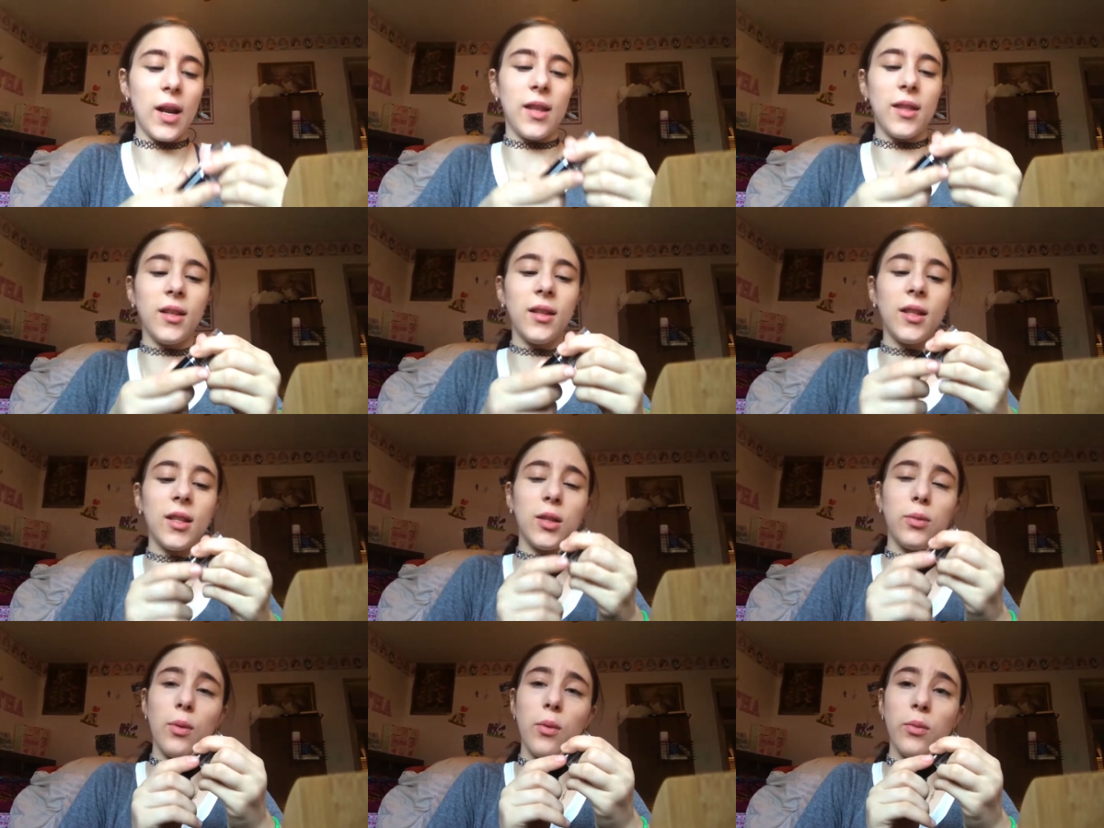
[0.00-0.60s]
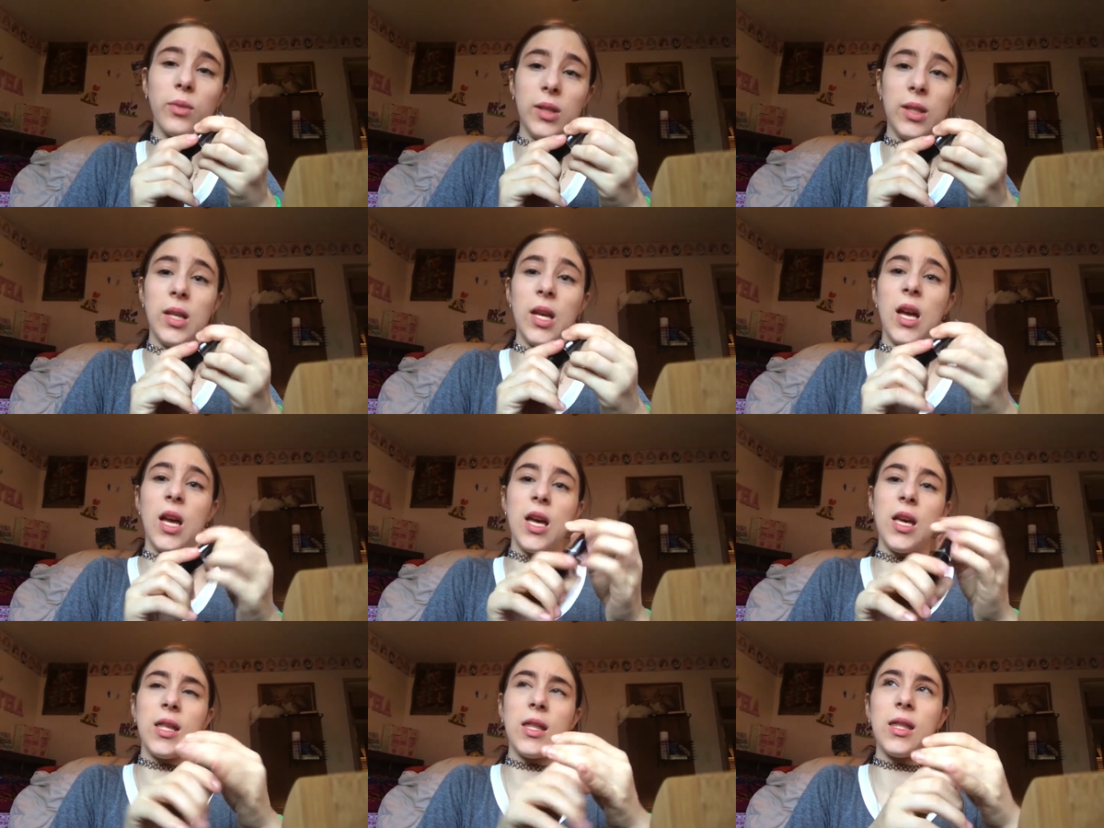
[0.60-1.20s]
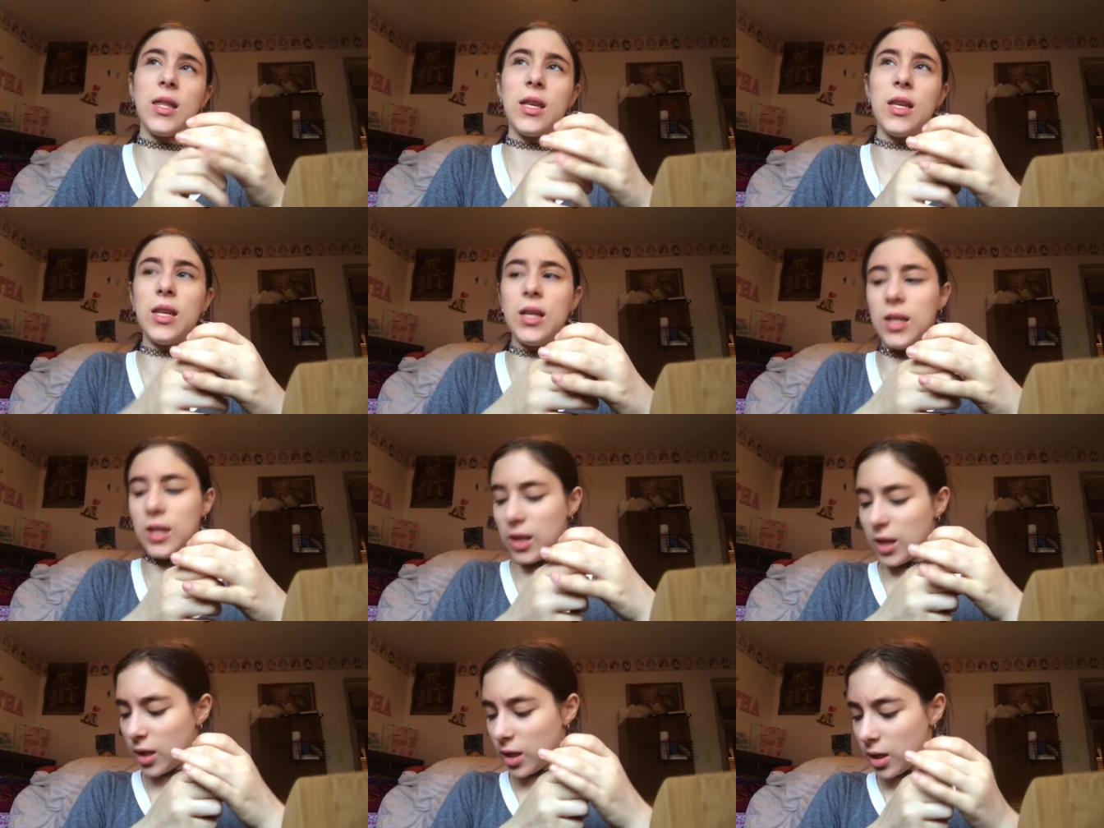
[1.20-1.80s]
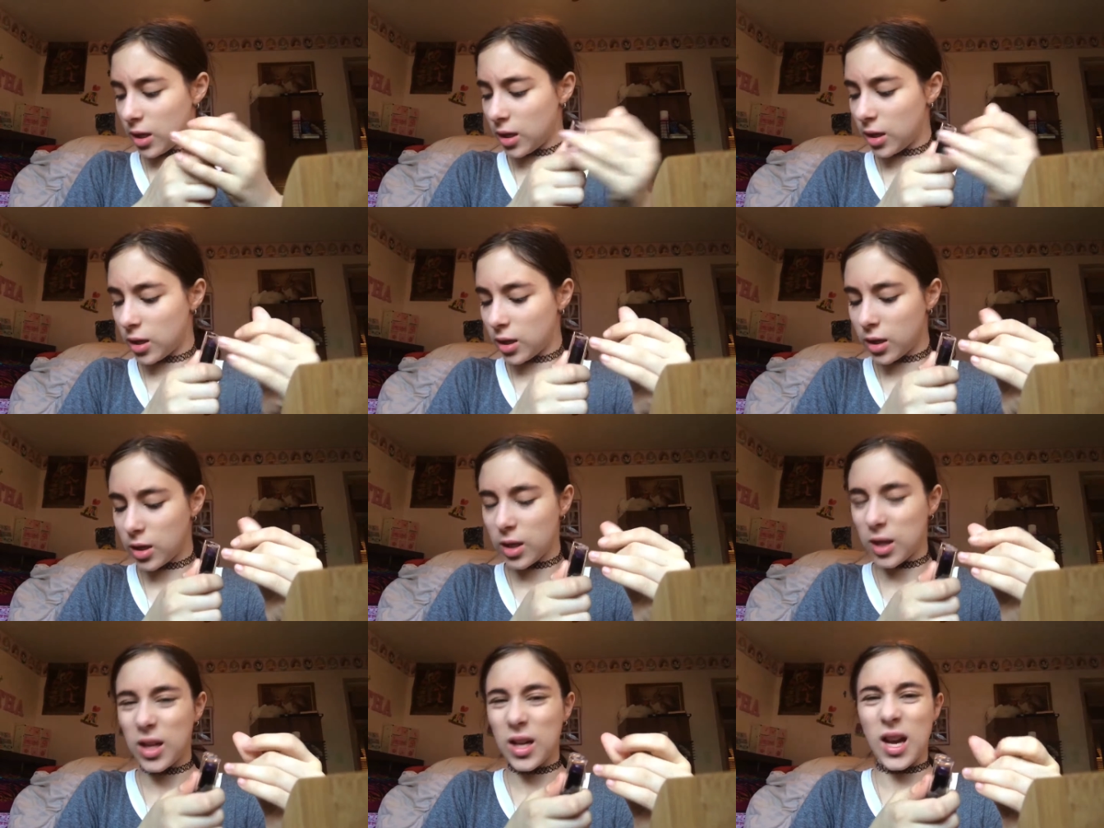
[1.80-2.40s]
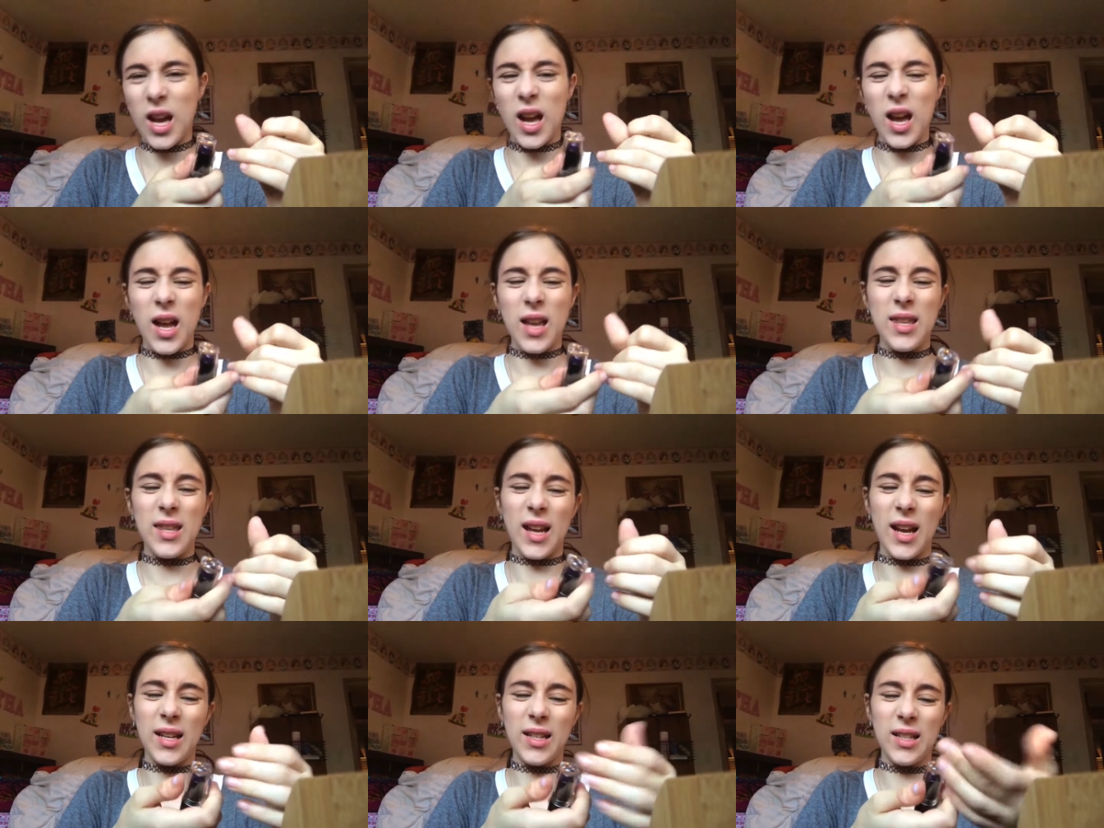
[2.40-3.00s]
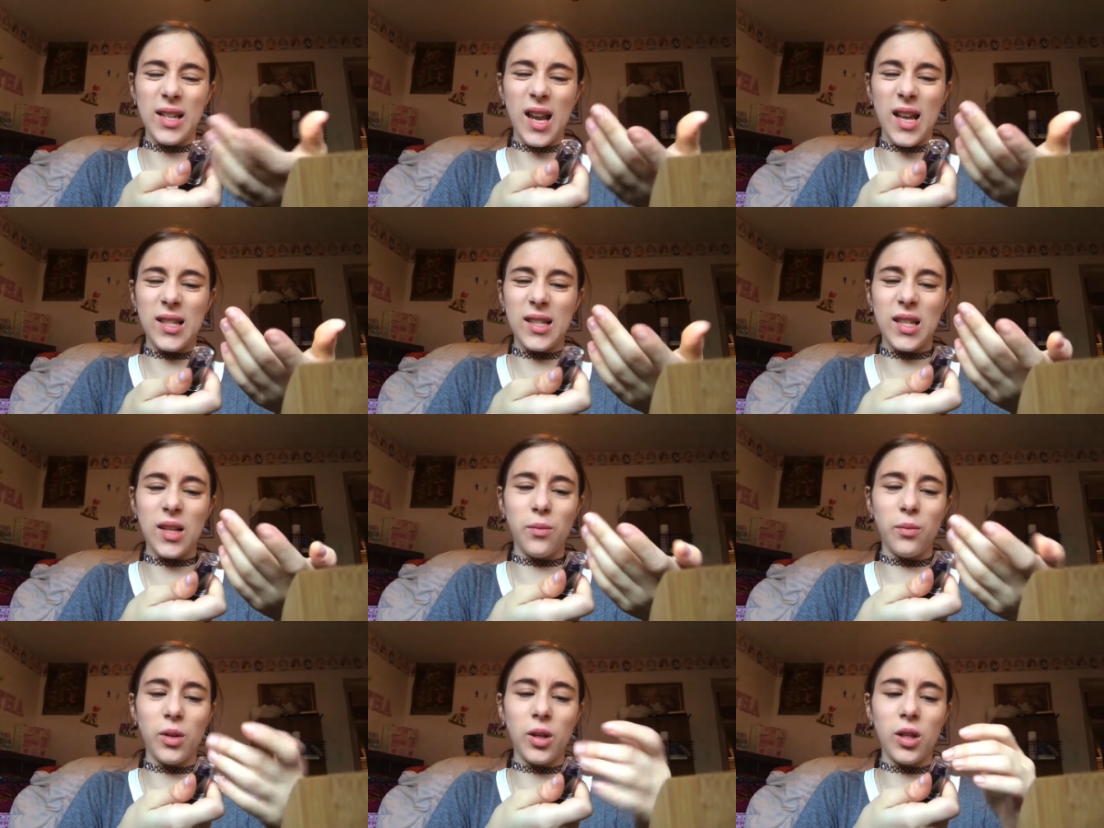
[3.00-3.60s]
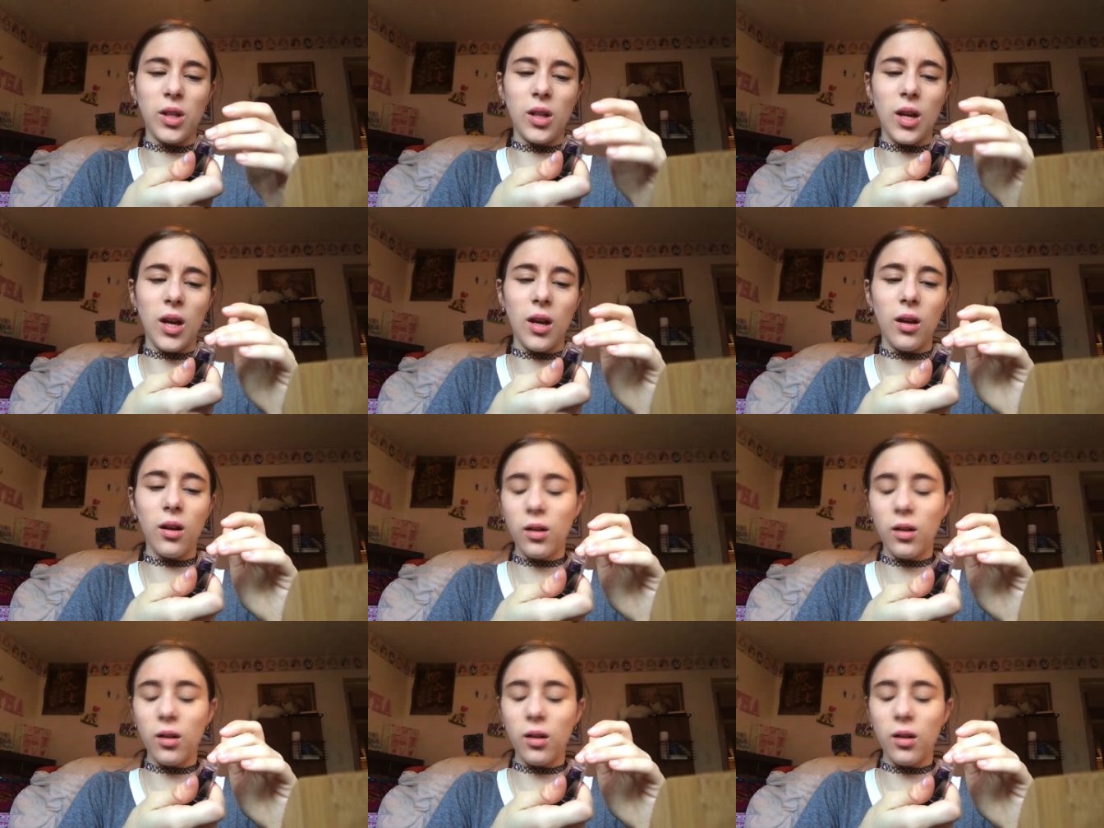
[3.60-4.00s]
I think this one was the 99 cent one.